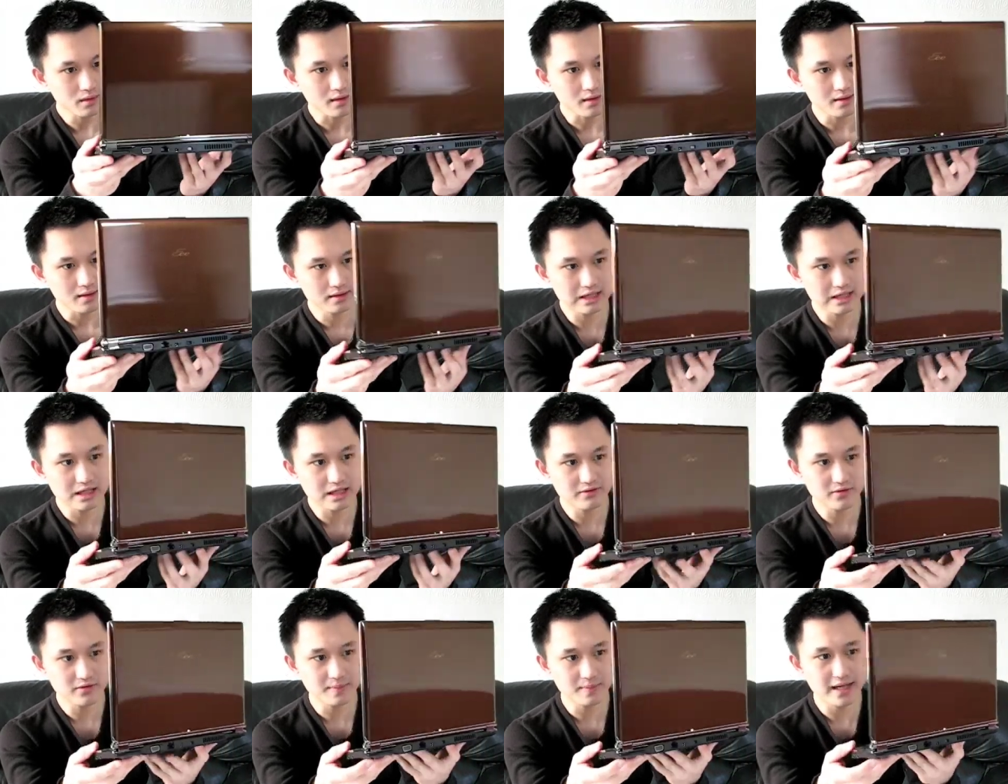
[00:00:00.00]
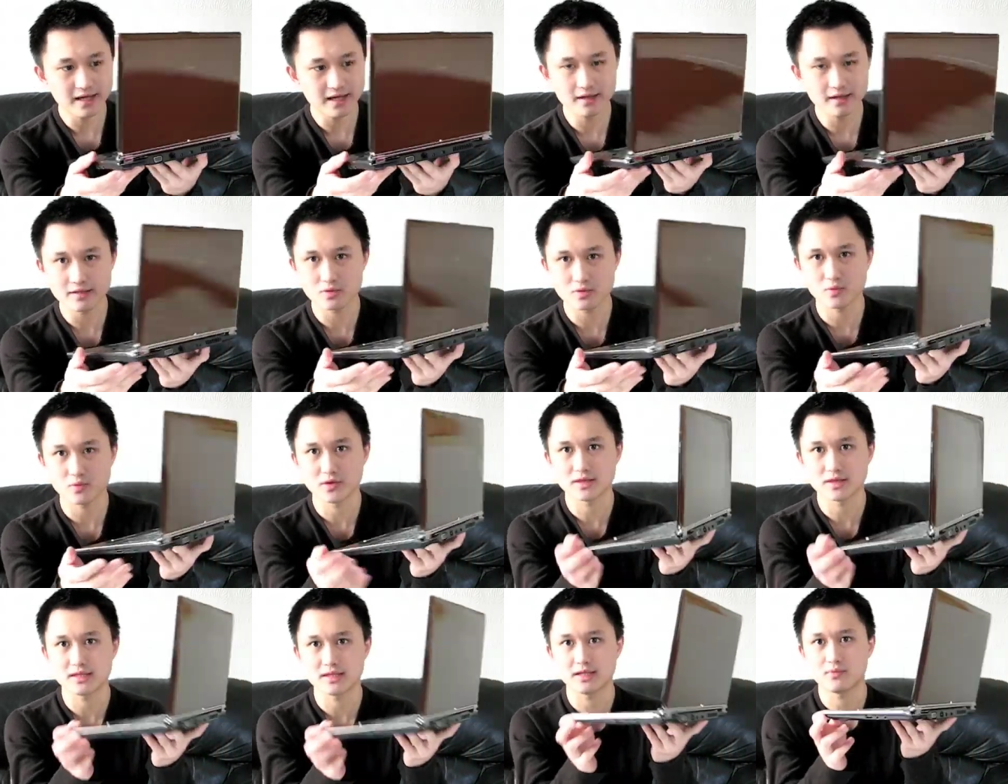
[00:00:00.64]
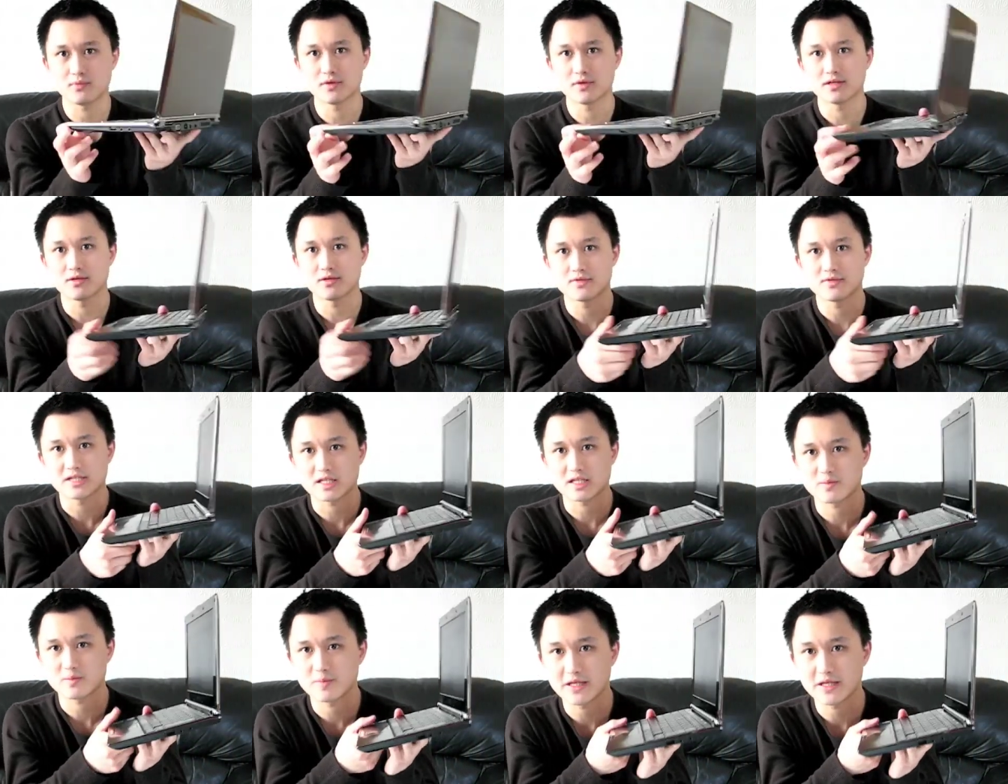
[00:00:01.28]
Now if you buy this with the Windows
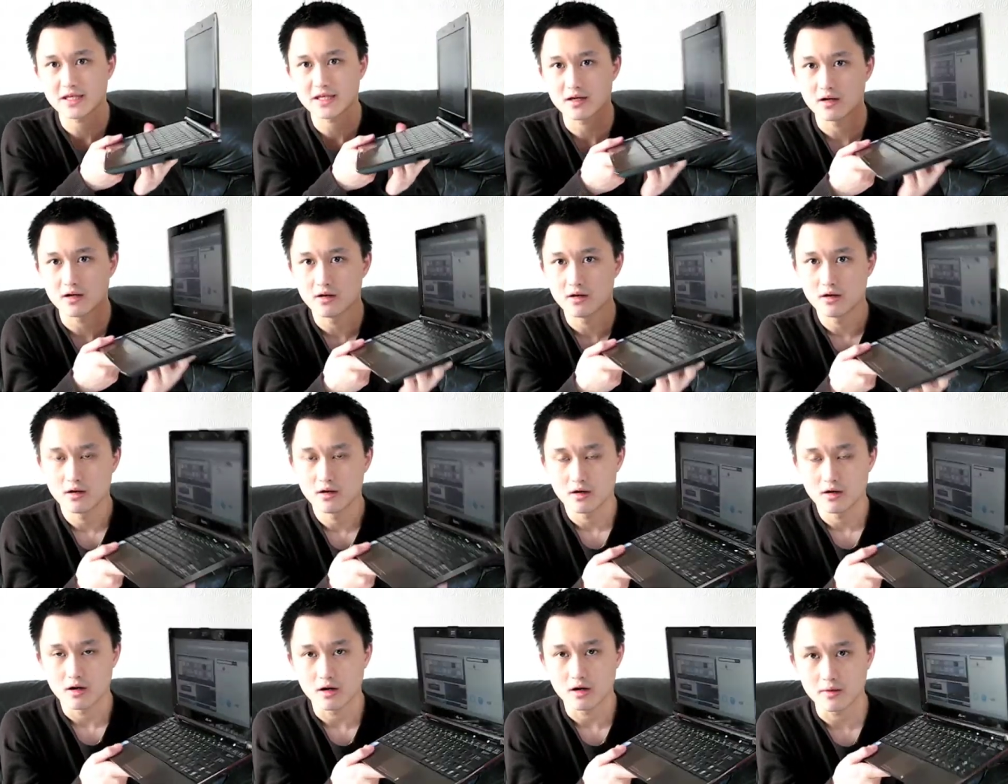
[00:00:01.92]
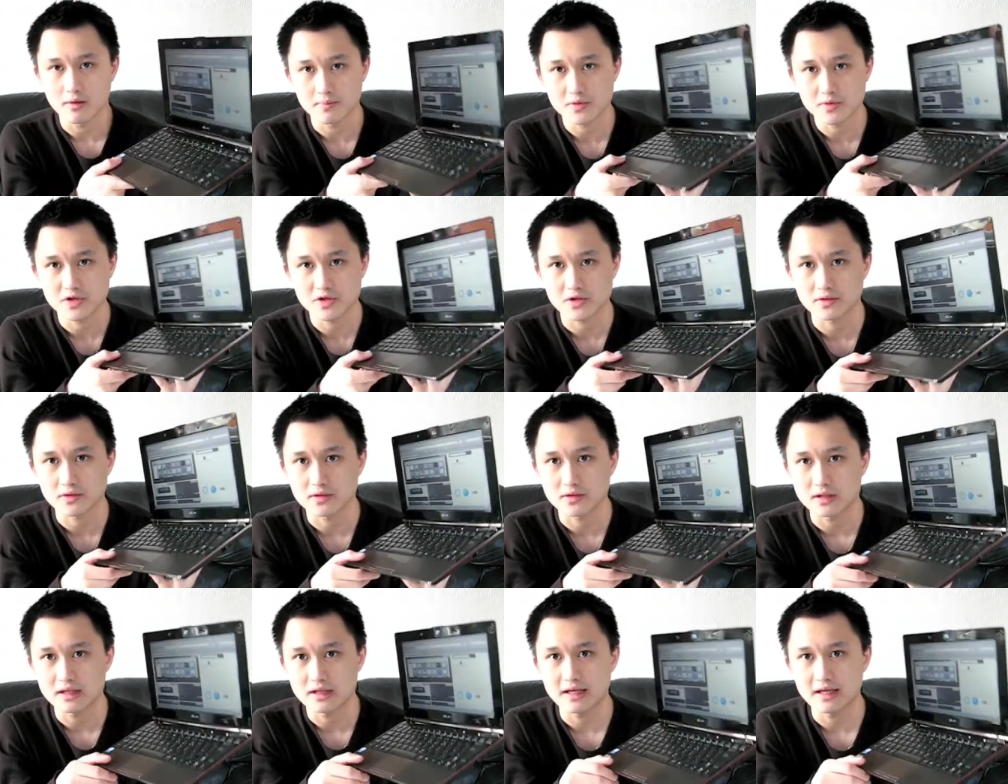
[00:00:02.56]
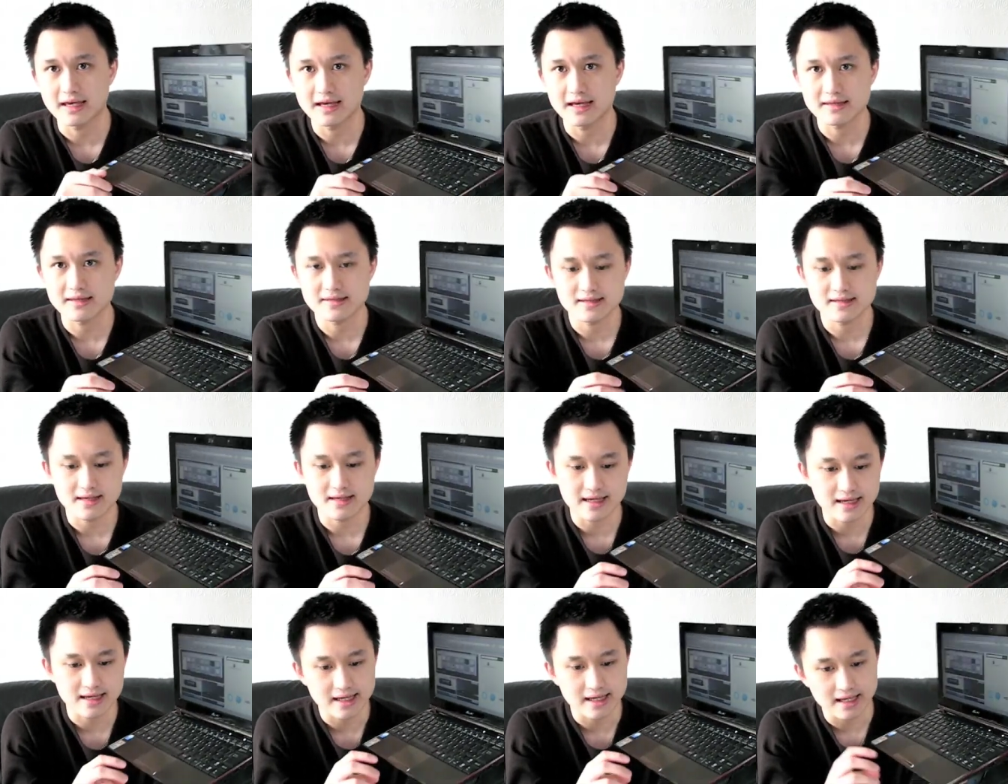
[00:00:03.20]
XP option, you get
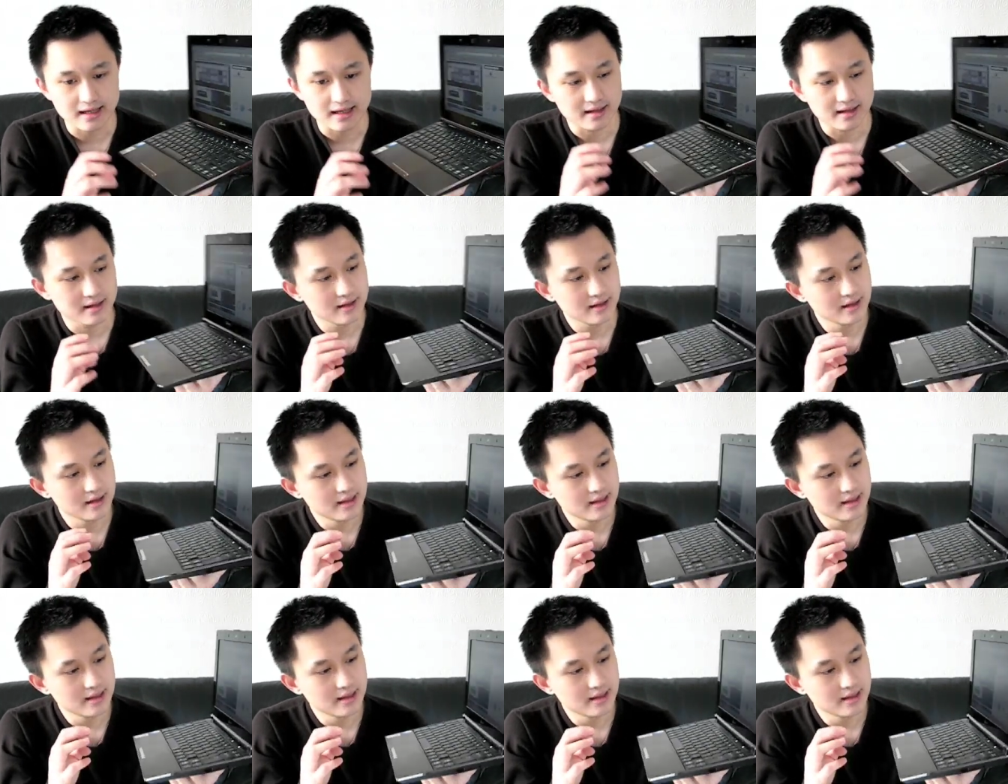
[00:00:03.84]
a